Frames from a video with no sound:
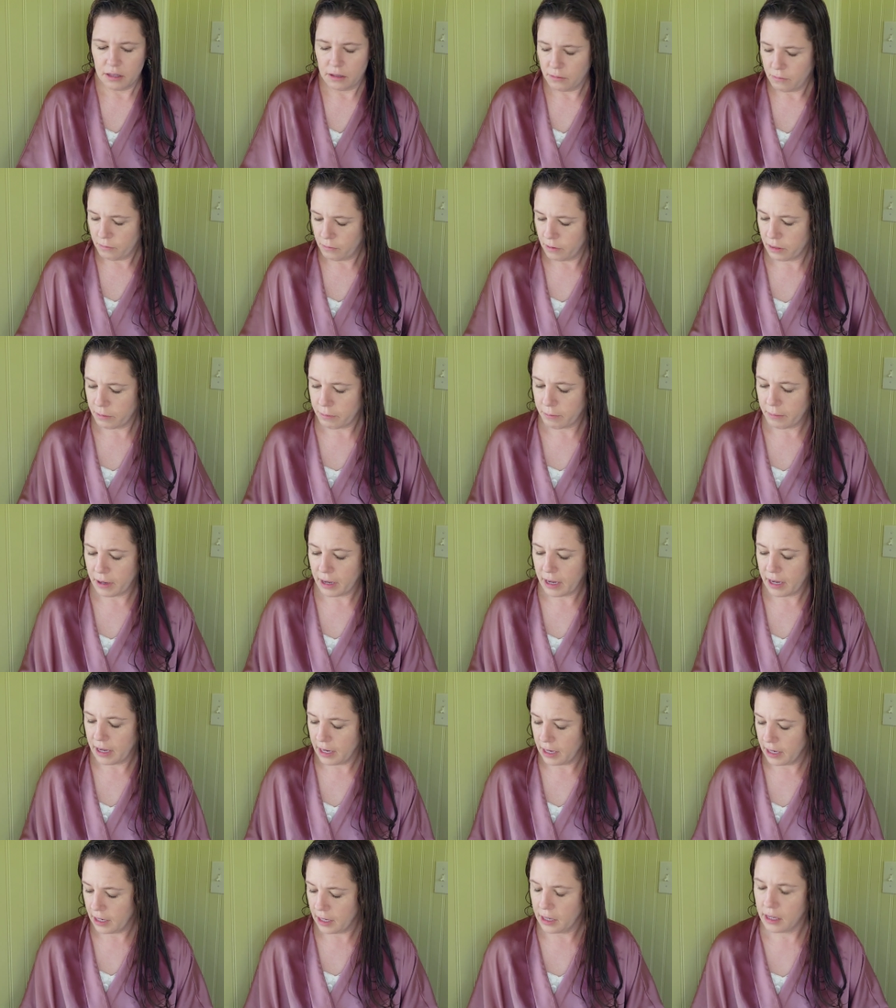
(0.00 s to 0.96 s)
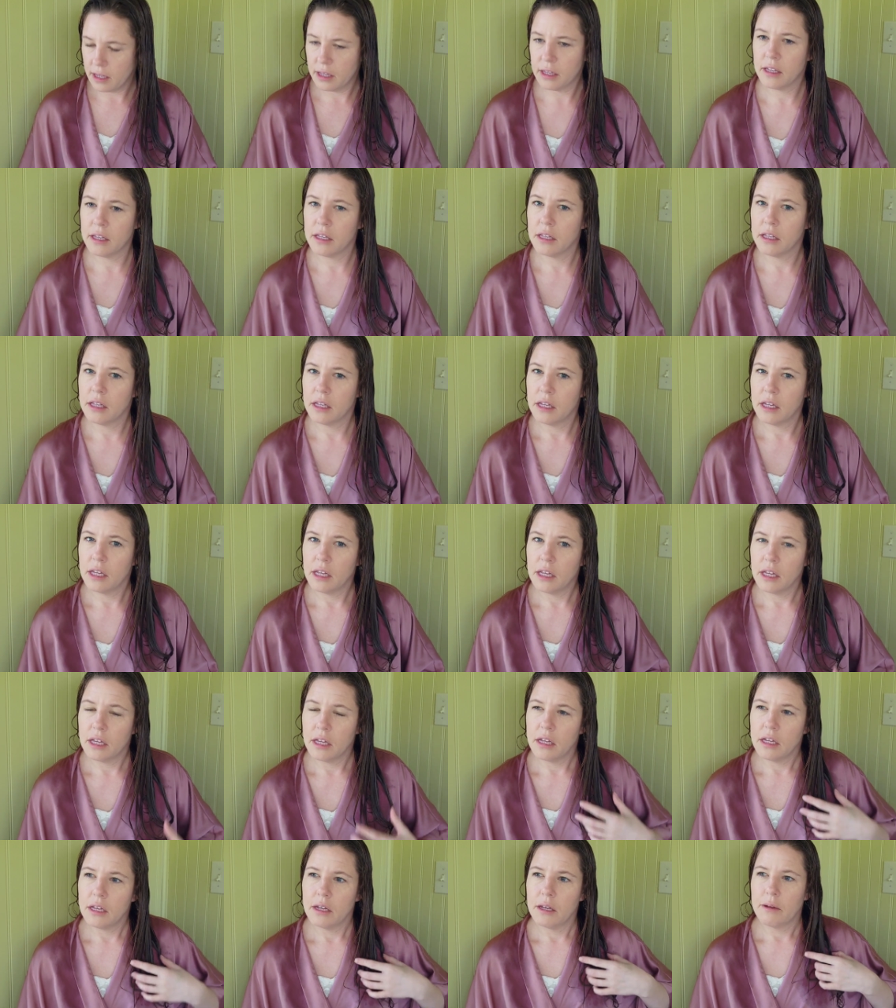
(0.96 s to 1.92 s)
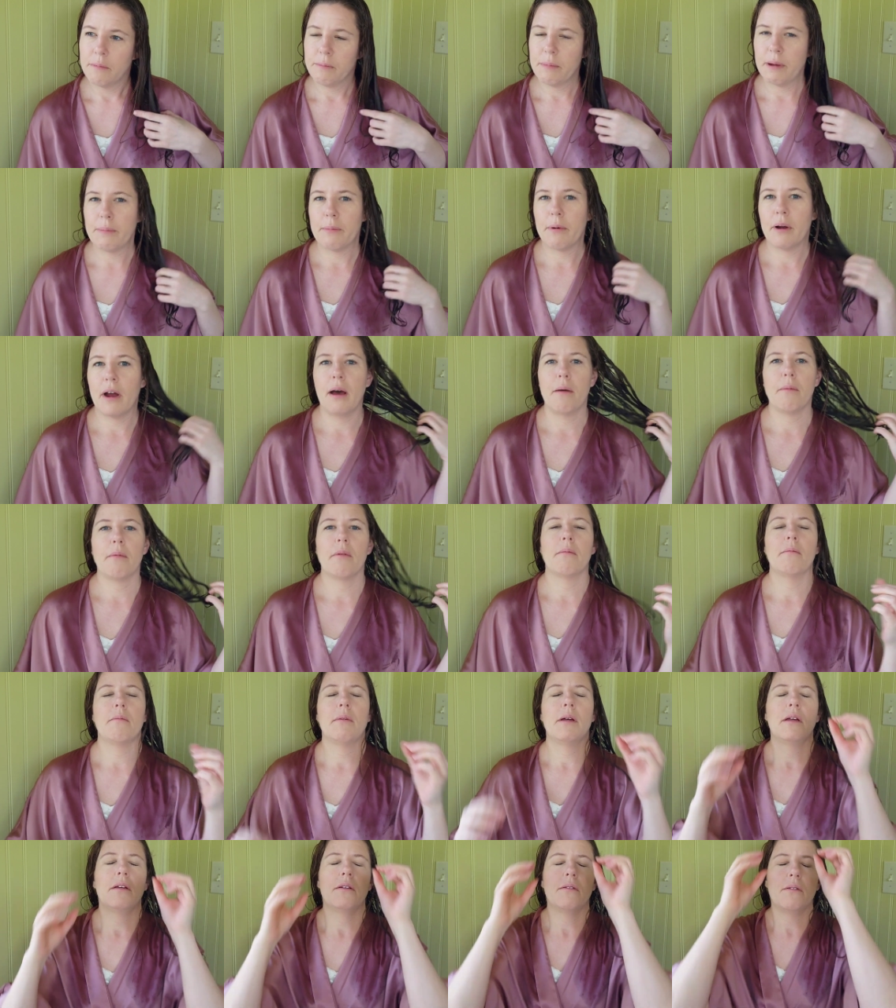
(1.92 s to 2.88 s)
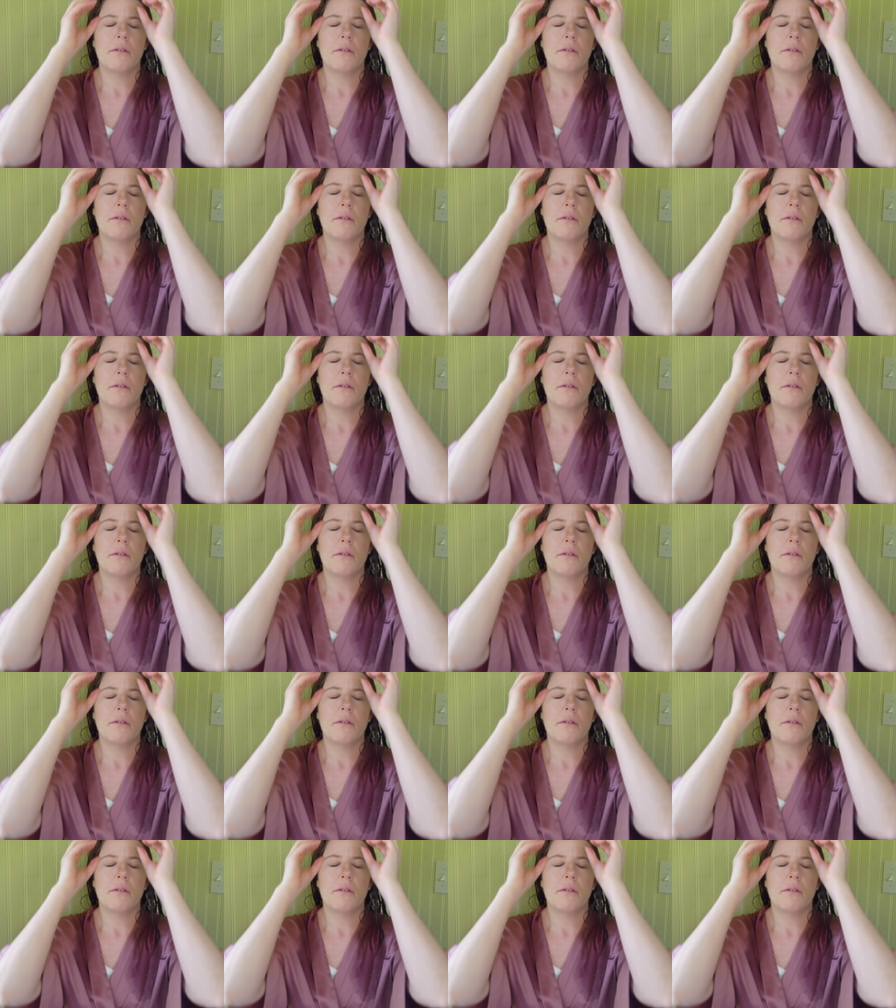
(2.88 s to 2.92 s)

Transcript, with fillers: with my my problem.